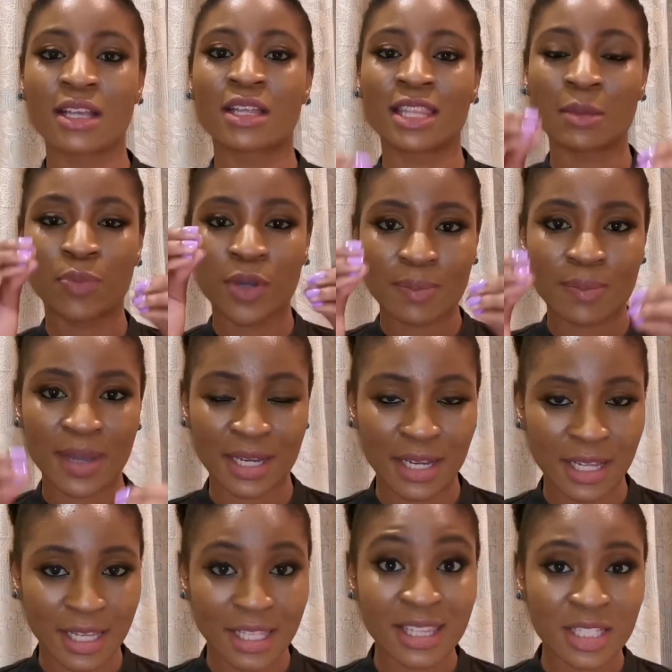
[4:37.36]
They put money
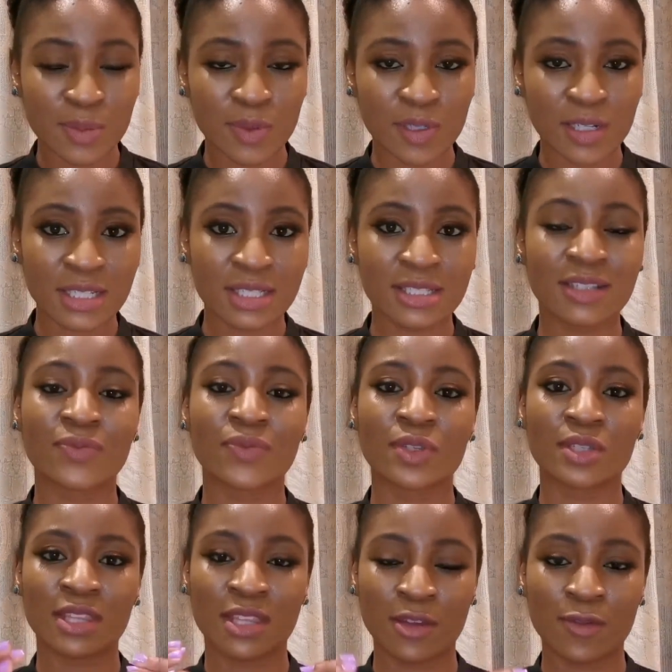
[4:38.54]
in these products,
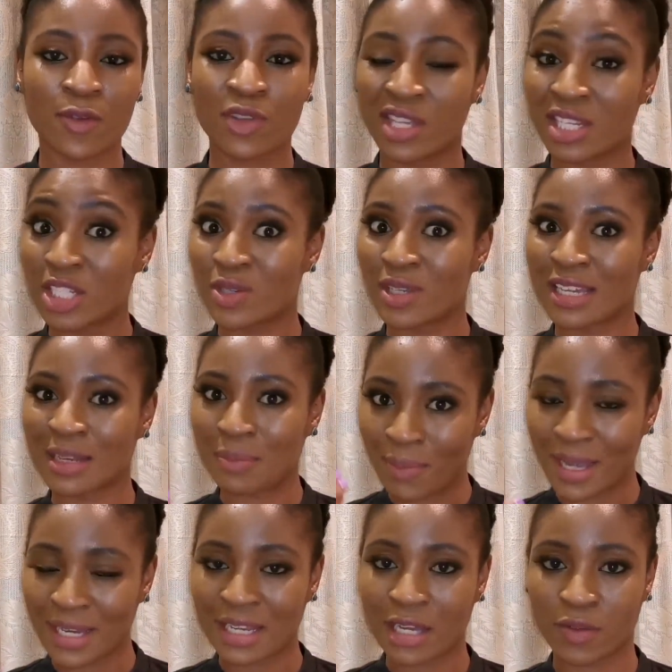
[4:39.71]
therefore they need to get
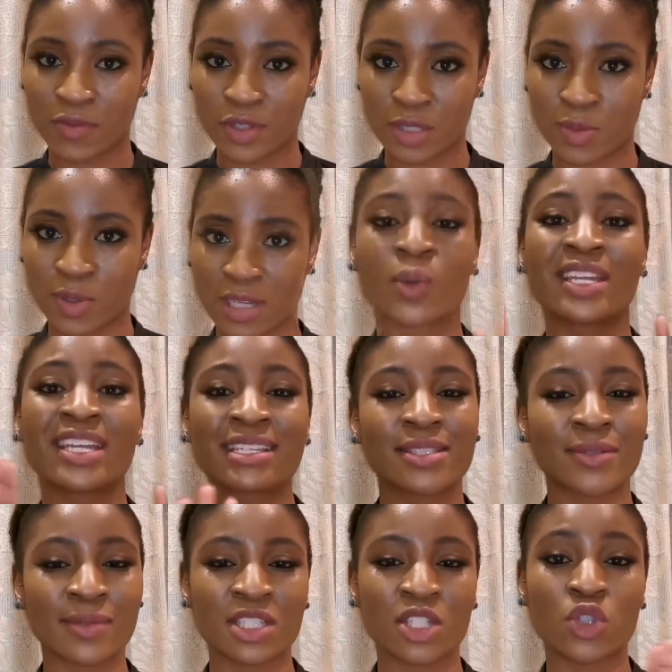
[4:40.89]
money out of these products. So here's the
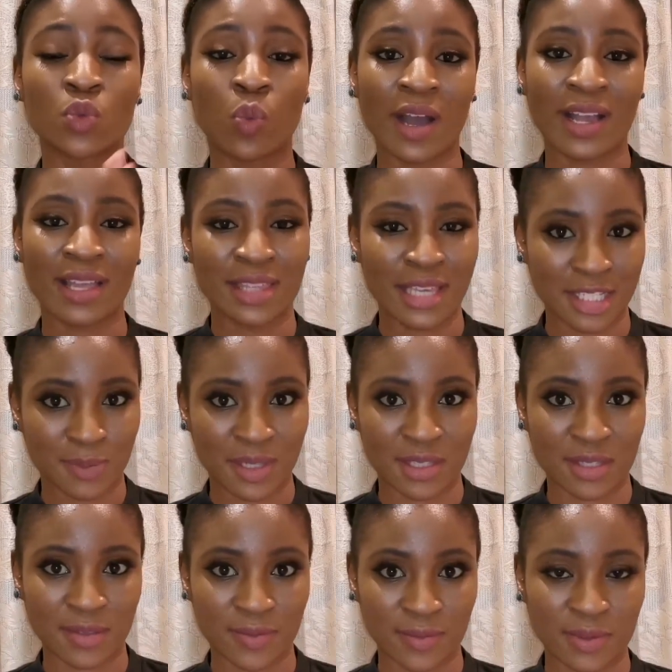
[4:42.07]
reasons why they're
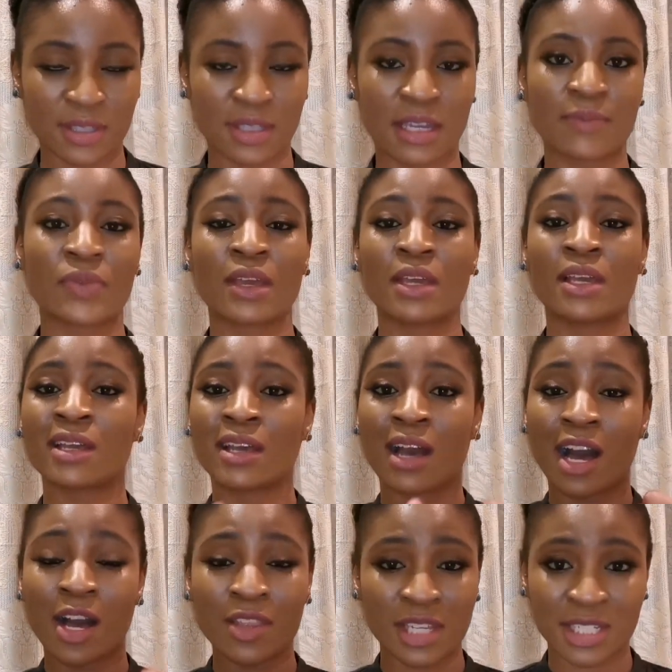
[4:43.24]
expensive. Okay,
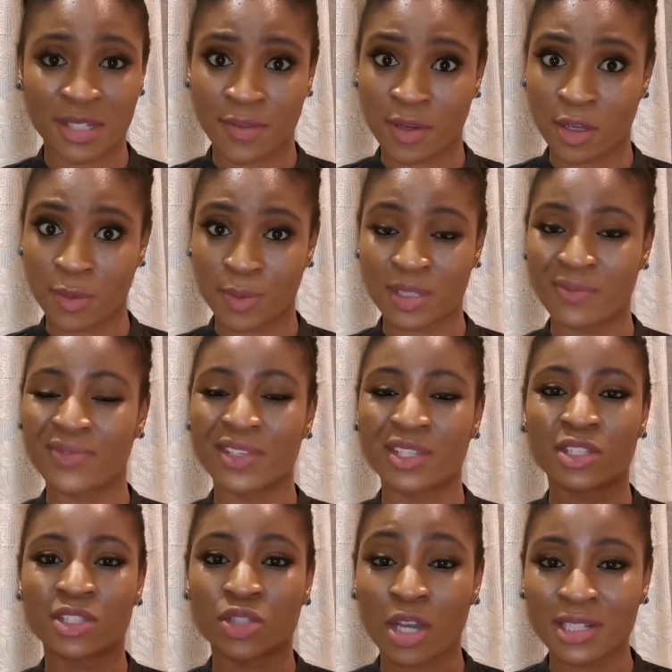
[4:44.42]
how they're developed. They
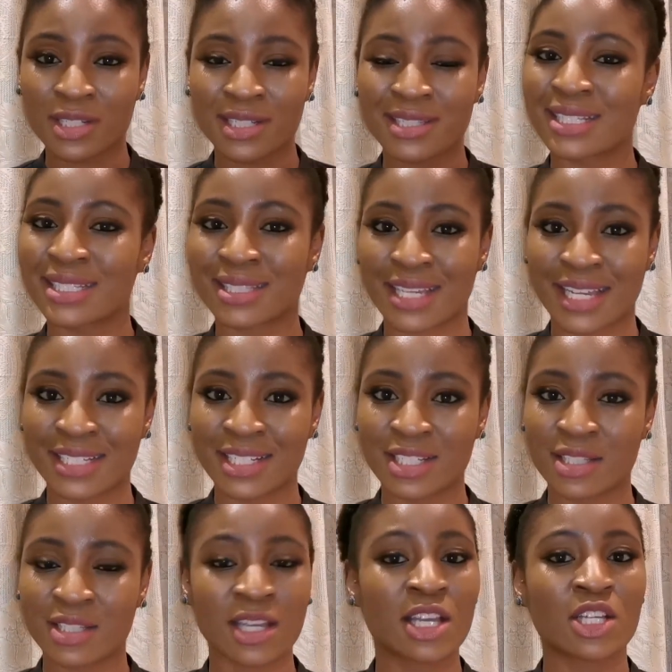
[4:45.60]
use doctors and
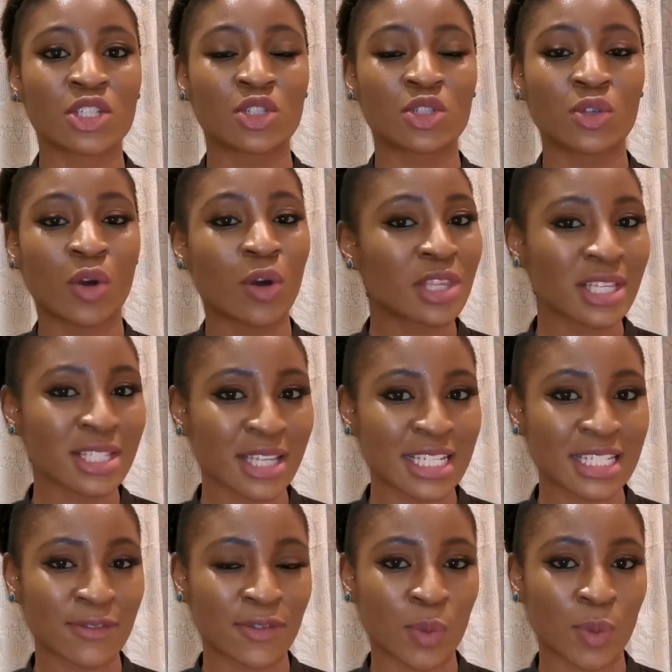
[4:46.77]
scientists to do all this
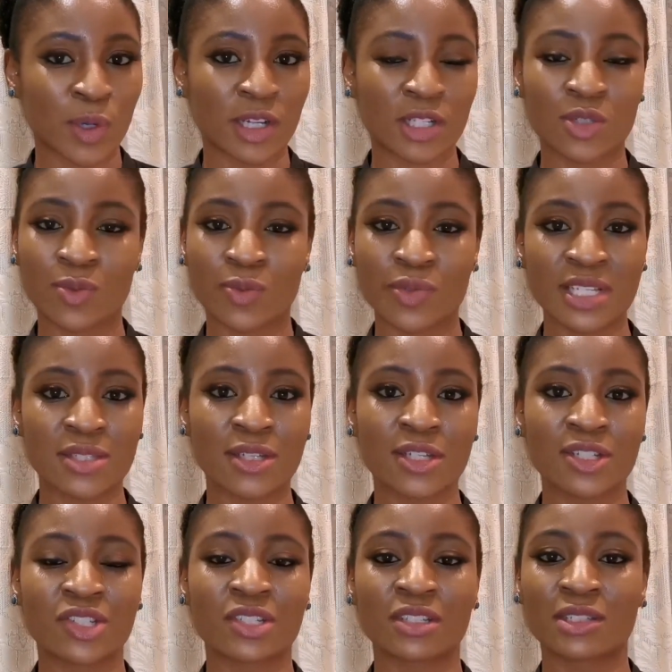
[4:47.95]
scientific work, to
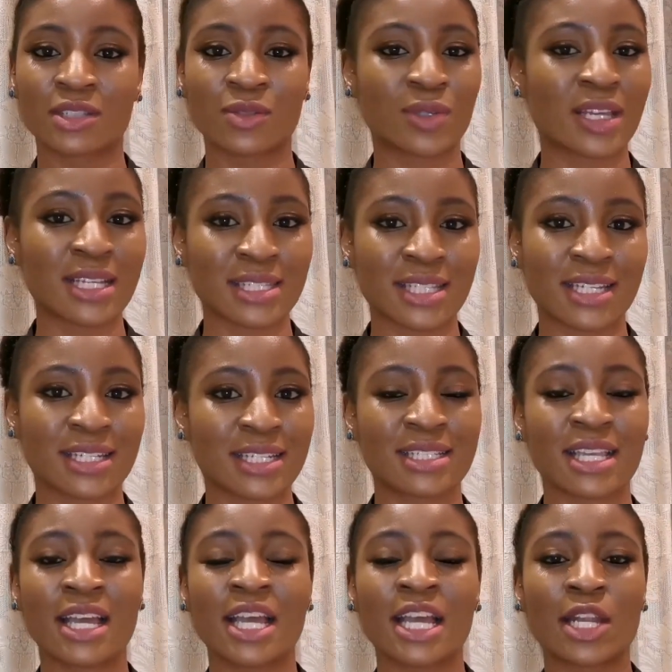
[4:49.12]
research, do case studies
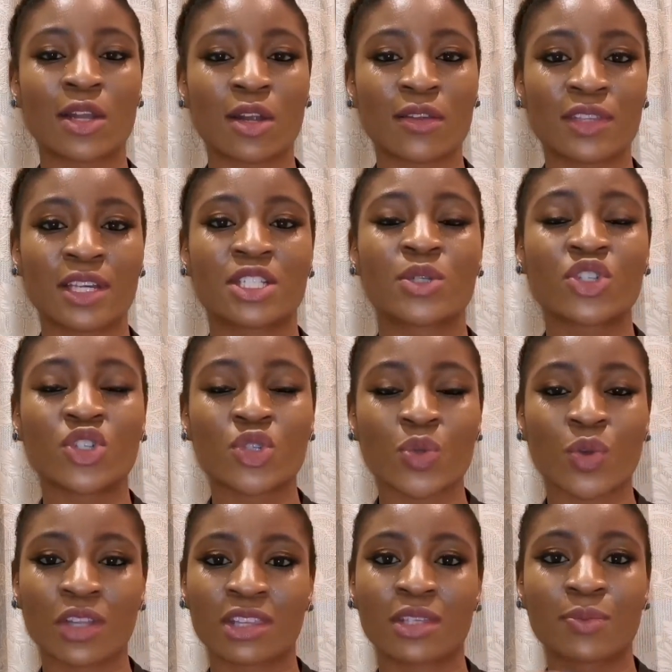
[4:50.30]
and all of that, to ensure
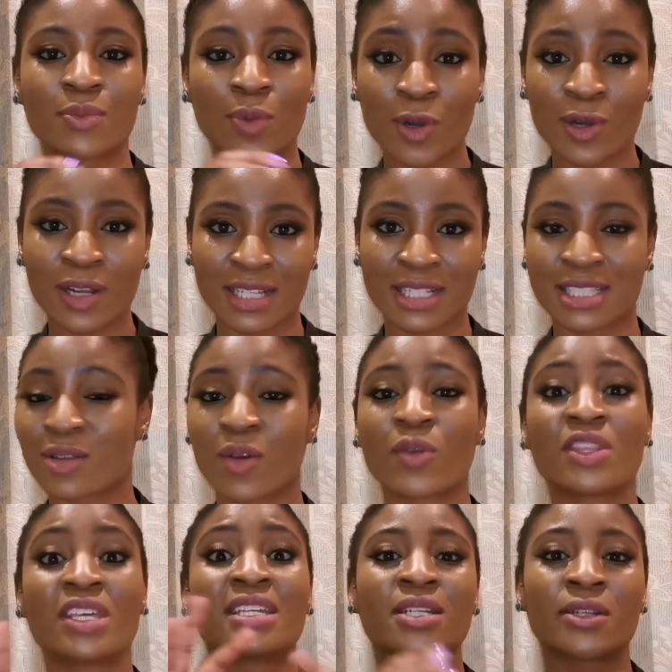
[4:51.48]
that the products or
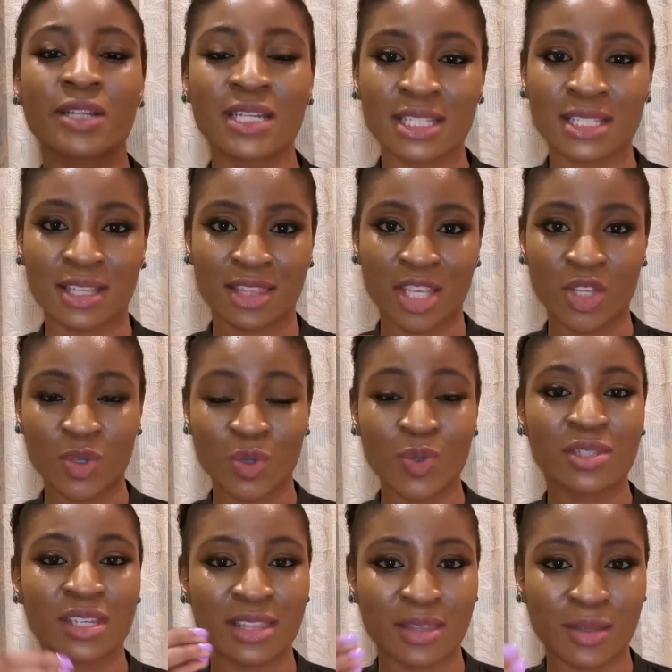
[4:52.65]
the ingredients that they
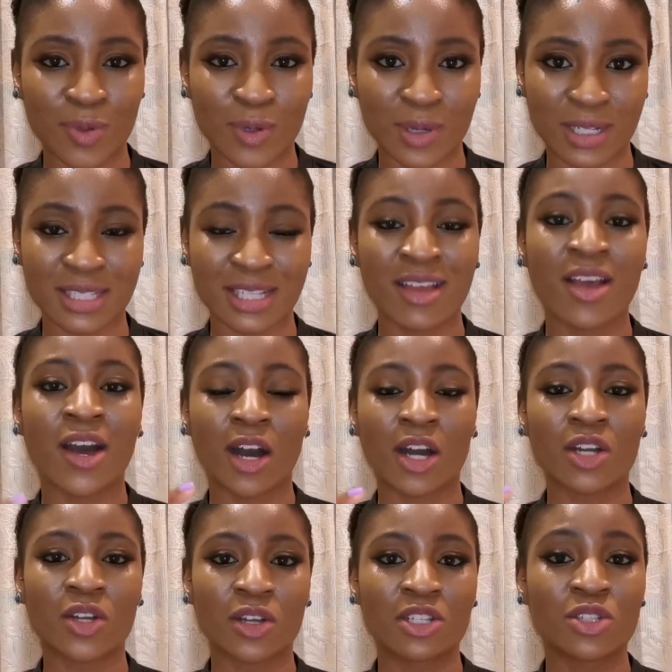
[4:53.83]
use in the products are
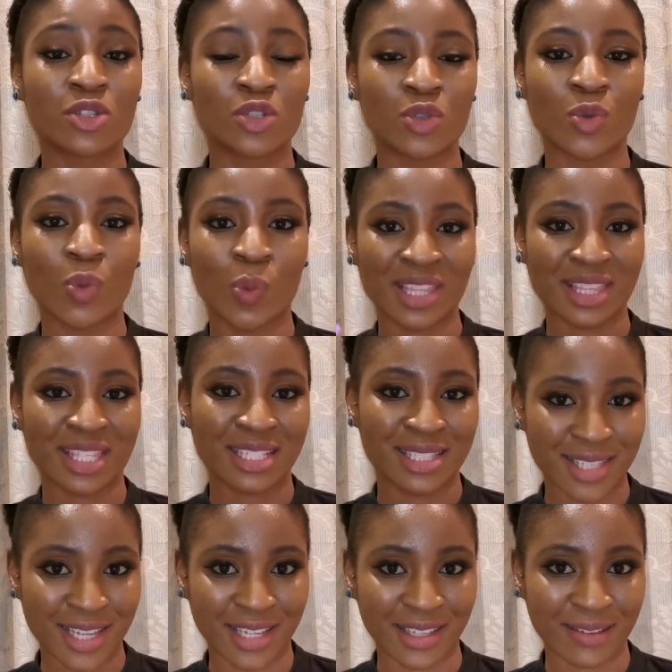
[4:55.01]
going to do what they
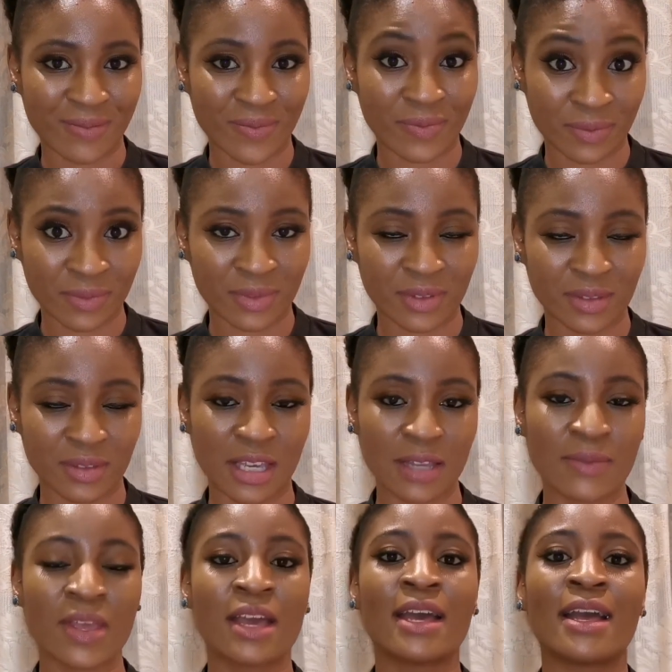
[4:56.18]
say. Okay,
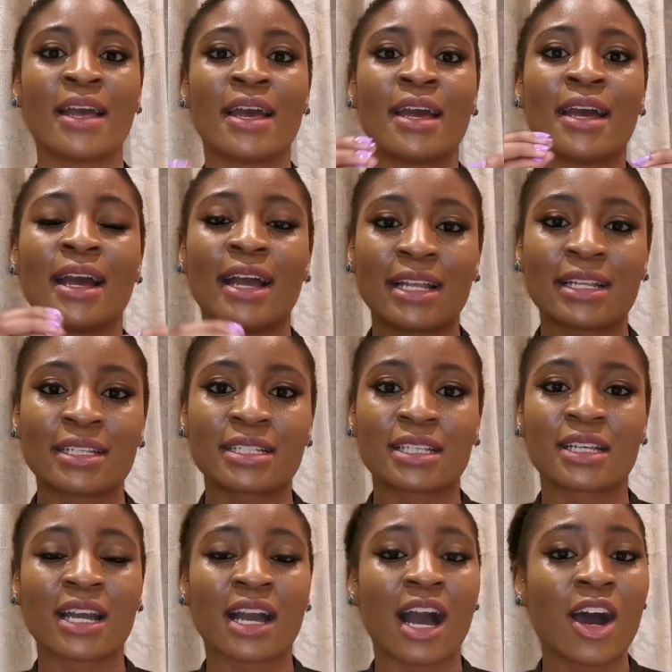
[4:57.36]
and
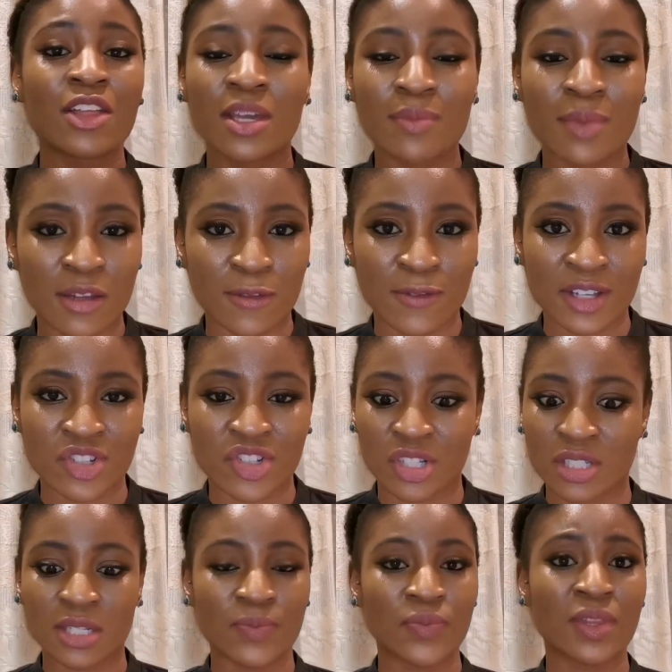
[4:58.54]
how they're manufactured.